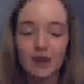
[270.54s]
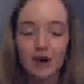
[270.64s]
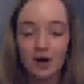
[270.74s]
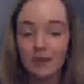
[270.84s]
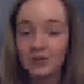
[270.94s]

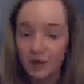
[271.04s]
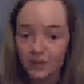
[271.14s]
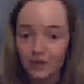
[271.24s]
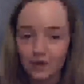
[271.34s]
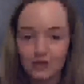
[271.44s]
meet
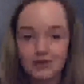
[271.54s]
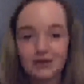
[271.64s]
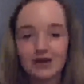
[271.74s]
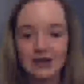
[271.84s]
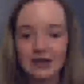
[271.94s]
other girls
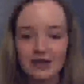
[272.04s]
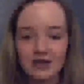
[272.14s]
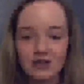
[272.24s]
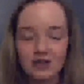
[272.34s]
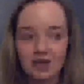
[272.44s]
my
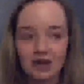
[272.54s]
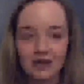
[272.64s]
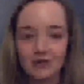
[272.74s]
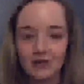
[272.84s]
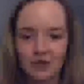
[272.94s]
age,
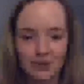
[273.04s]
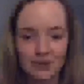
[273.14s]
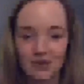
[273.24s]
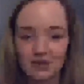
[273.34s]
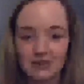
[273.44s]
even though that
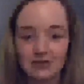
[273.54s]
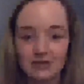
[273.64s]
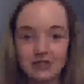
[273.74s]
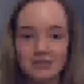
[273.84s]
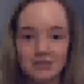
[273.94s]
may look
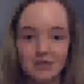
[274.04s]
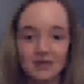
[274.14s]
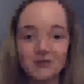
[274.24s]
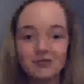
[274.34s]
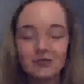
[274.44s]
different this year,
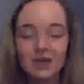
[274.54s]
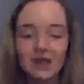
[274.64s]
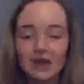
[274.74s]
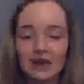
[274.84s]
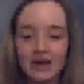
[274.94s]

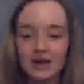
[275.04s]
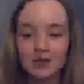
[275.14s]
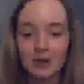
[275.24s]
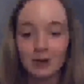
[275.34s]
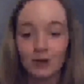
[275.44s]
and
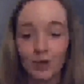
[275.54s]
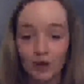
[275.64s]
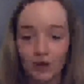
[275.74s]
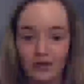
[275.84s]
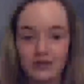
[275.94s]
be able to work
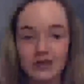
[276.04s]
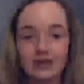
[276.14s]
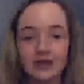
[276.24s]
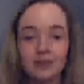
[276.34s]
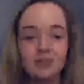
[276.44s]
alongside
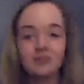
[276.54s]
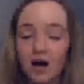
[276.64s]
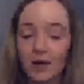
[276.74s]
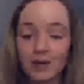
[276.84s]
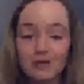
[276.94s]
them.
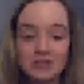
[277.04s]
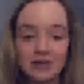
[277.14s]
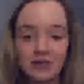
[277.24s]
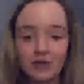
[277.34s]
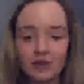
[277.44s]
I'm
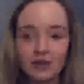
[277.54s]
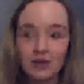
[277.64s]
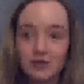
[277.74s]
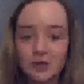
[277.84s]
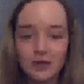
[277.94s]
excited for the
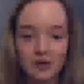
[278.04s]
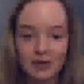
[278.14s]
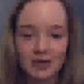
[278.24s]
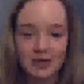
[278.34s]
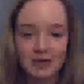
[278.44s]
YouTube
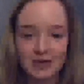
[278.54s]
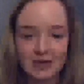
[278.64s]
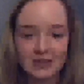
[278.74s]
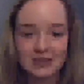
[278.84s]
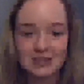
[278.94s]
committee
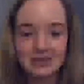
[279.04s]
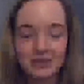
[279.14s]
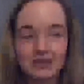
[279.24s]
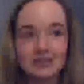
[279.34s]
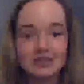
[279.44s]
because it's
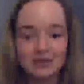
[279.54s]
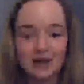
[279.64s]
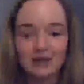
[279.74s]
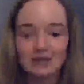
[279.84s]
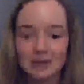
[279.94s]
something that's definitely
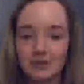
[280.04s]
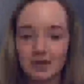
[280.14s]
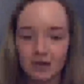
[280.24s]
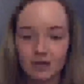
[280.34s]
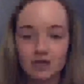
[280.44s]
outside my
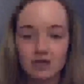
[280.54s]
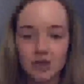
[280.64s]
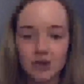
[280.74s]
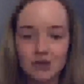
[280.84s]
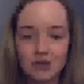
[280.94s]
comfort
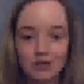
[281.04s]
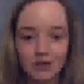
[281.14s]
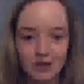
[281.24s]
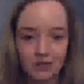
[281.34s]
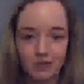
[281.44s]
zone, so I'm
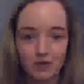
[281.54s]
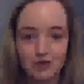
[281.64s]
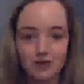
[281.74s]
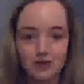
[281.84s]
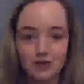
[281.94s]
looking forward
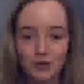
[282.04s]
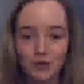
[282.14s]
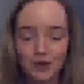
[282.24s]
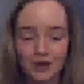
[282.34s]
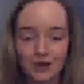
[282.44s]
to
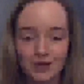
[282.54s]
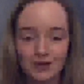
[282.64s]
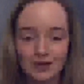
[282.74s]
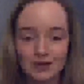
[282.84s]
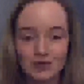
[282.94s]

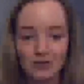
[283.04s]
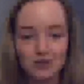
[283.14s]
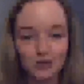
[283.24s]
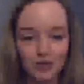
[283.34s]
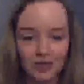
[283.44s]
getting to
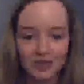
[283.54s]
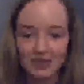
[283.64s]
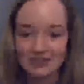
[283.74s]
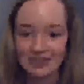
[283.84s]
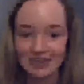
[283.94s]
explore
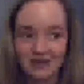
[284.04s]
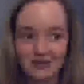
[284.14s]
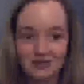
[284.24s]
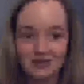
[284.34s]
this kind of